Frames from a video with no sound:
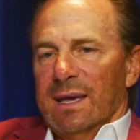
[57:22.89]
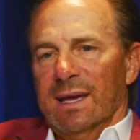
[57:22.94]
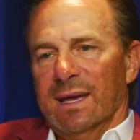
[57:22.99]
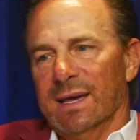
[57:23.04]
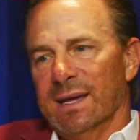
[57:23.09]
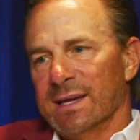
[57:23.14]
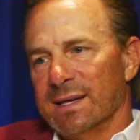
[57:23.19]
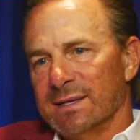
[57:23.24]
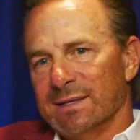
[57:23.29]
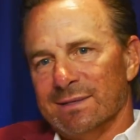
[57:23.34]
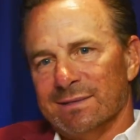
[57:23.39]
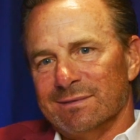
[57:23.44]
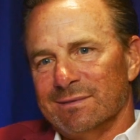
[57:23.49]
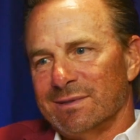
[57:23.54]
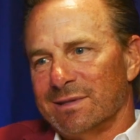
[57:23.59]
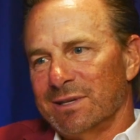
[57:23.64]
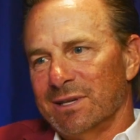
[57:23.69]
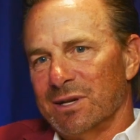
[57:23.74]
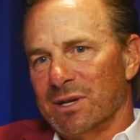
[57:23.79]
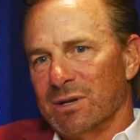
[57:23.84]
And
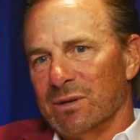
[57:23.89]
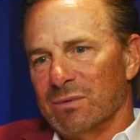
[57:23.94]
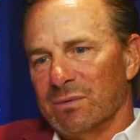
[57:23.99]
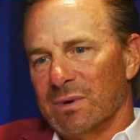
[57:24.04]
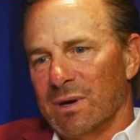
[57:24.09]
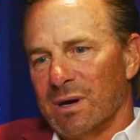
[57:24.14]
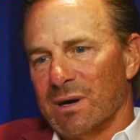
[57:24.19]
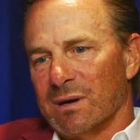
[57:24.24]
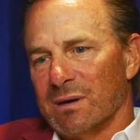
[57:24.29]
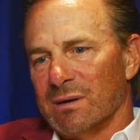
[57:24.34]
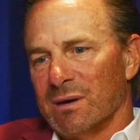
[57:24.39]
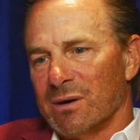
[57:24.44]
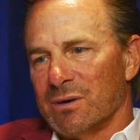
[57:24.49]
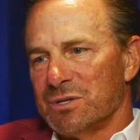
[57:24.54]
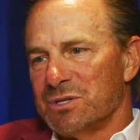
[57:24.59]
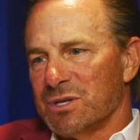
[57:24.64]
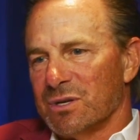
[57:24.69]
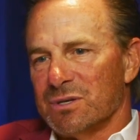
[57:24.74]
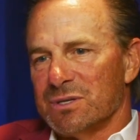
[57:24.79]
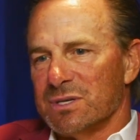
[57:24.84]

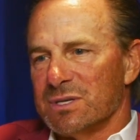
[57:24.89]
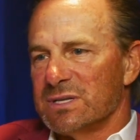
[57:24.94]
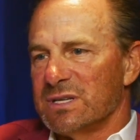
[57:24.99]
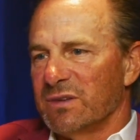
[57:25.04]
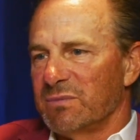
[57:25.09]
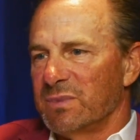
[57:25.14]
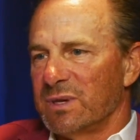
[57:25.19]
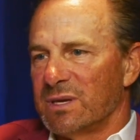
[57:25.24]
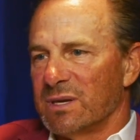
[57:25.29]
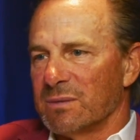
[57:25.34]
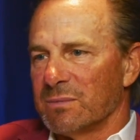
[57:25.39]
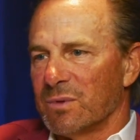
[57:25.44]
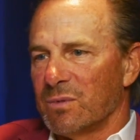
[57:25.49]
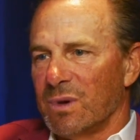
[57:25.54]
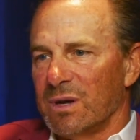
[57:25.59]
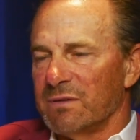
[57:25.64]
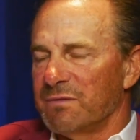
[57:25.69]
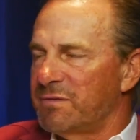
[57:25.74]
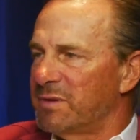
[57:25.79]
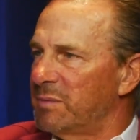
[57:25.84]
our churches have become
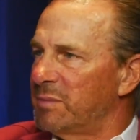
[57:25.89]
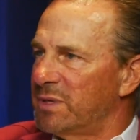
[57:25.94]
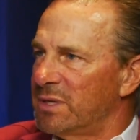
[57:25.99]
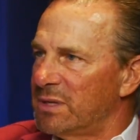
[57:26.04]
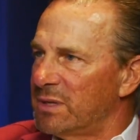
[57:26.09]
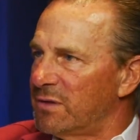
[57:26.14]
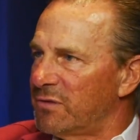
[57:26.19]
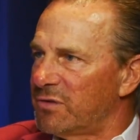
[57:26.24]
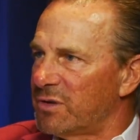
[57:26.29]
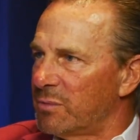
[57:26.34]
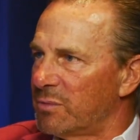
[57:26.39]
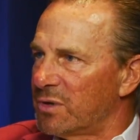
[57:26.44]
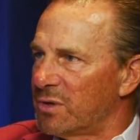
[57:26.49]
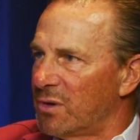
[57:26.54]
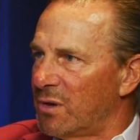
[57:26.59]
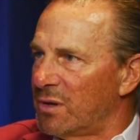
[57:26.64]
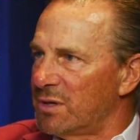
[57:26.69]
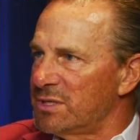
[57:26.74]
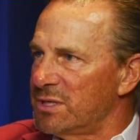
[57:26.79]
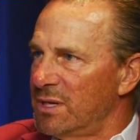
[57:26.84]
quite feminine in some
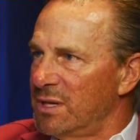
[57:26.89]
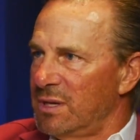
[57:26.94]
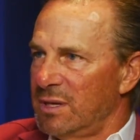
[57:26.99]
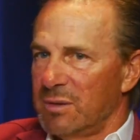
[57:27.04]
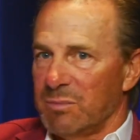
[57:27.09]
regards,